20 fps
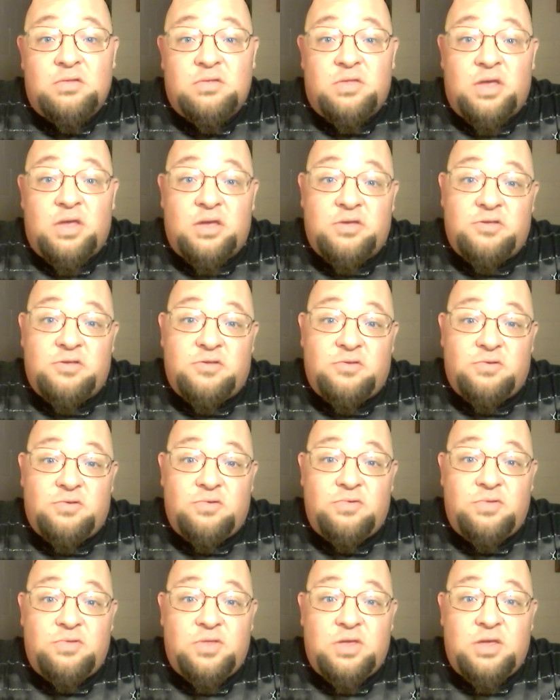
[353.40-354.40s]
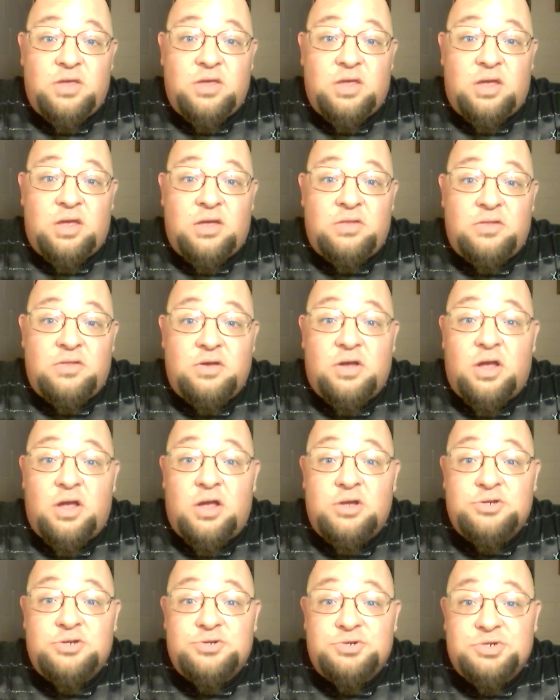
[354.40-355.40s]
thanks to the
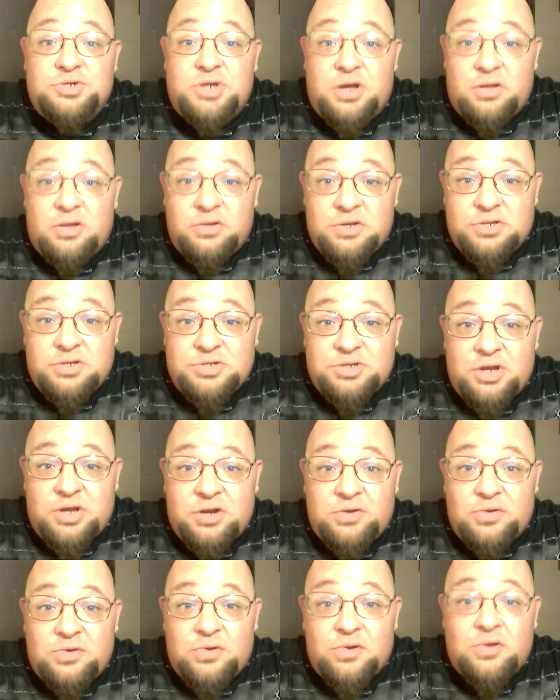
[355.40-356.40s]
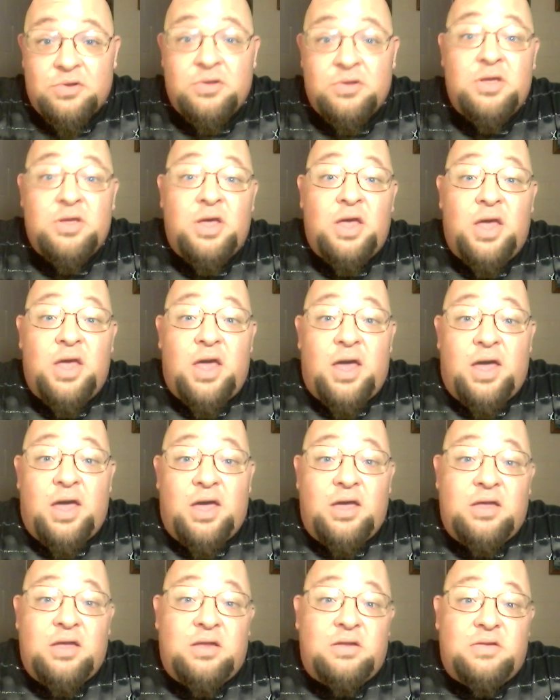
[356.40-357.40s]
Codger challenge I took
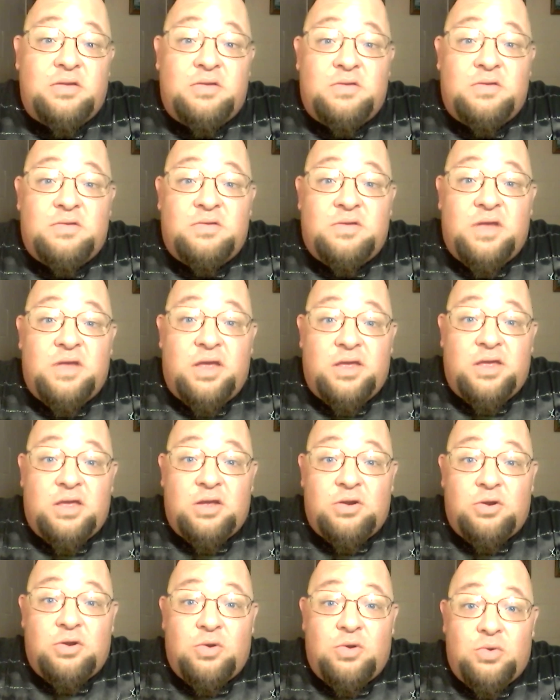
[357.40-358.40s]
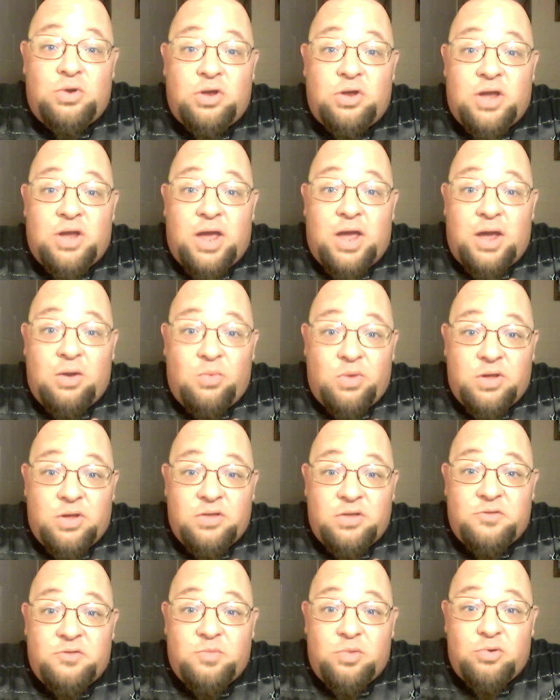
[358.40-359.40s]
and taking note on how
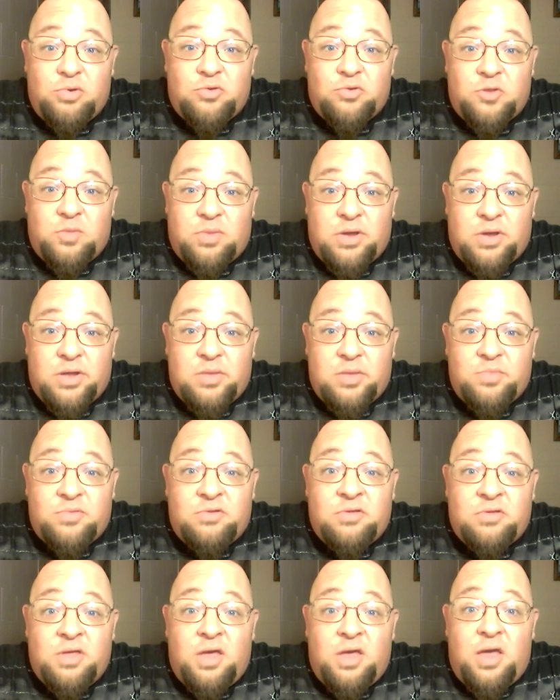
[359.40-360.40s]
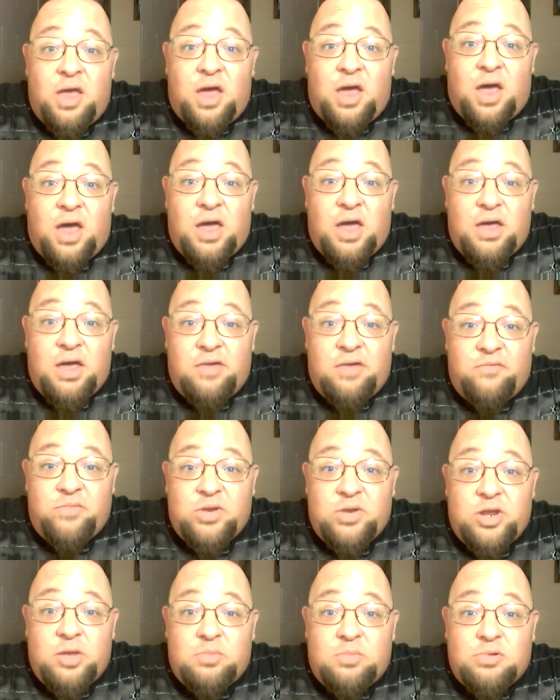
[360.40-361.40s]
I smoke the pipes, I have
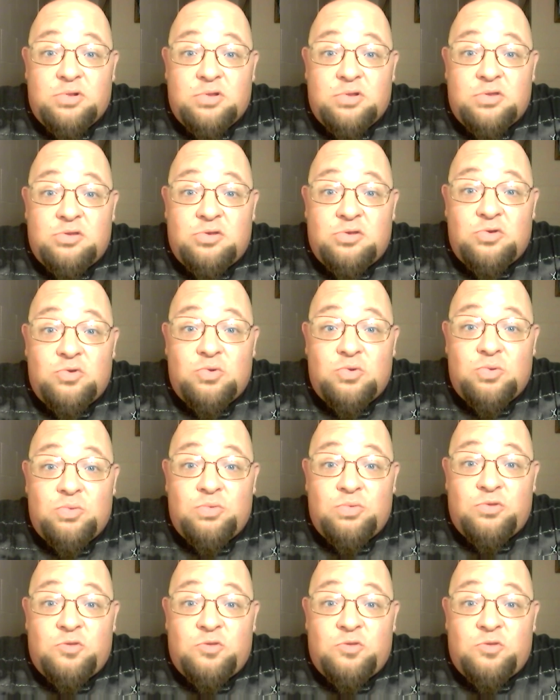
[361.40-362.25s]
been able to